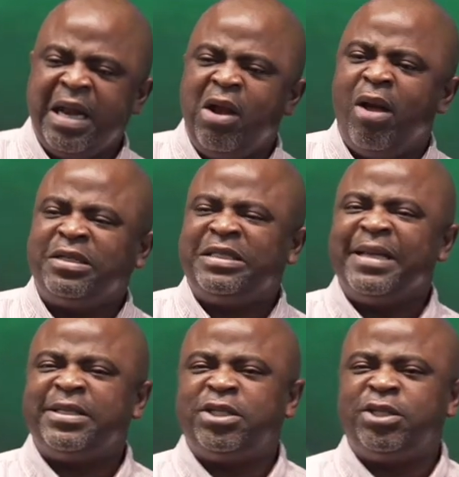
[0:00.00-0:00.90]
the Lord
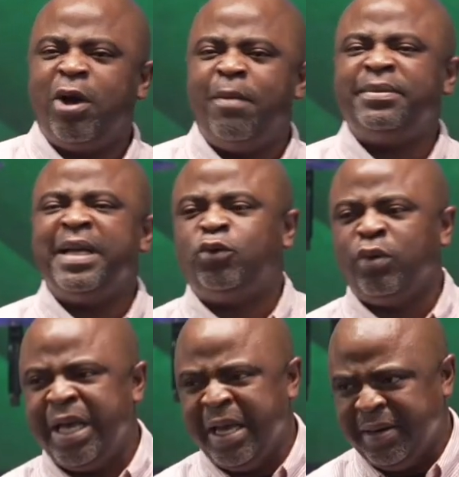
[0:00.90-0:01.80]
says
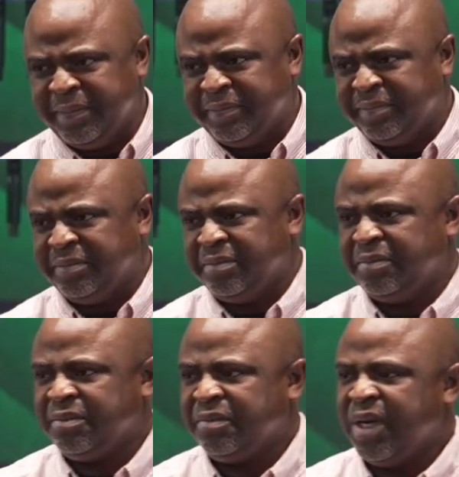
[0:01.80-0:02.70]
something to Cain.
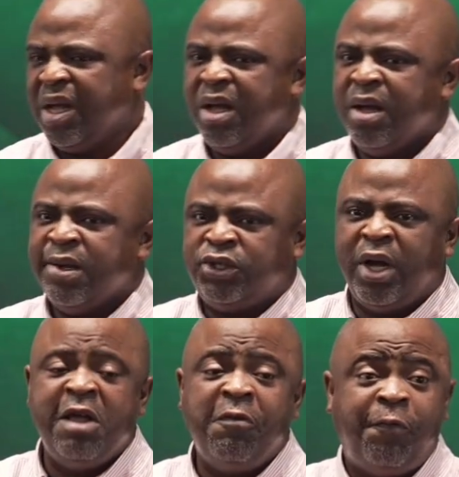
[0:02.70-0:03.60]

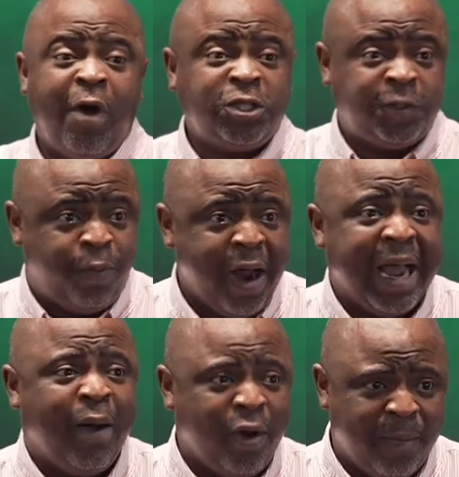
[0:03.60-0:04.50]
So the first
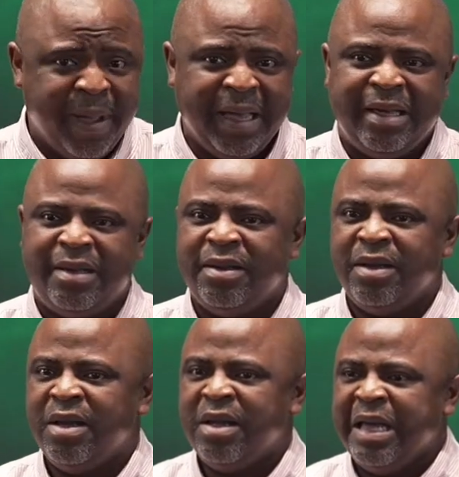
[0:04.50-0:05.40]
point I want to make
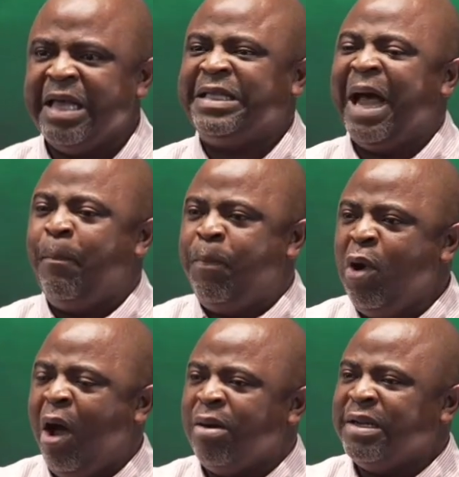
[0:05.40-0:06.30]
is
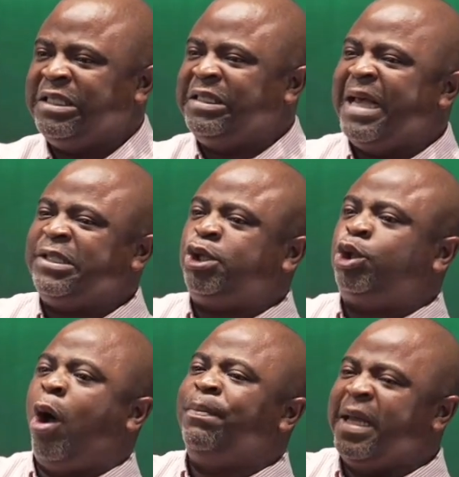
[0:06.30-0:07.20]
that blood
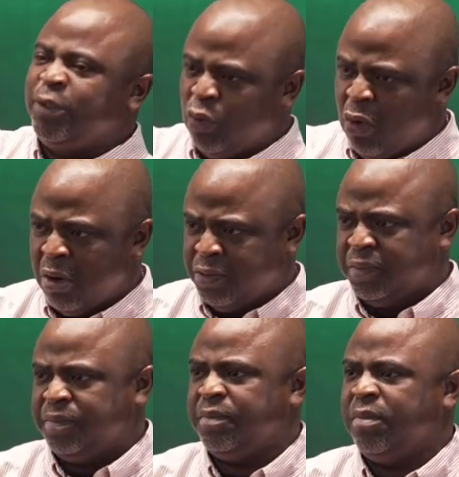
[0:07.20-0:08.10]
says something to
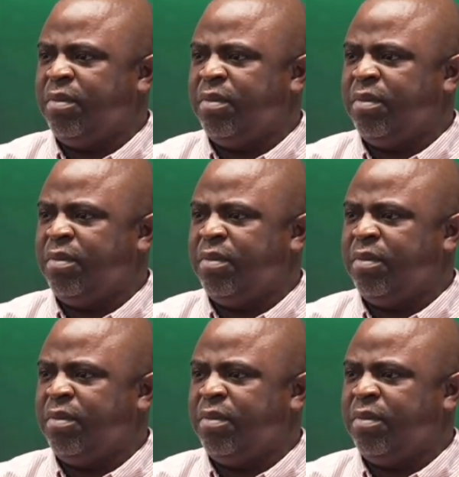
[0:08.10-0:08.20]
God.